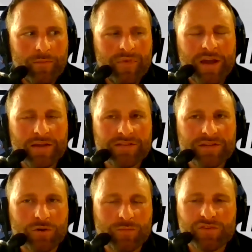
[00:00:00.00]
because the
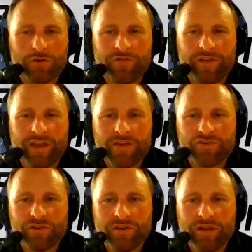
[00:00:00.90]
term
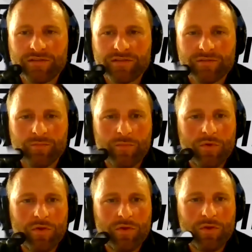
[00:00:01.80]
certification gets
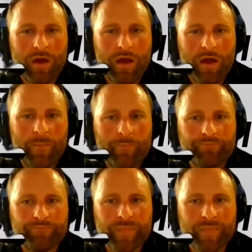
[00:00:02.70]
um,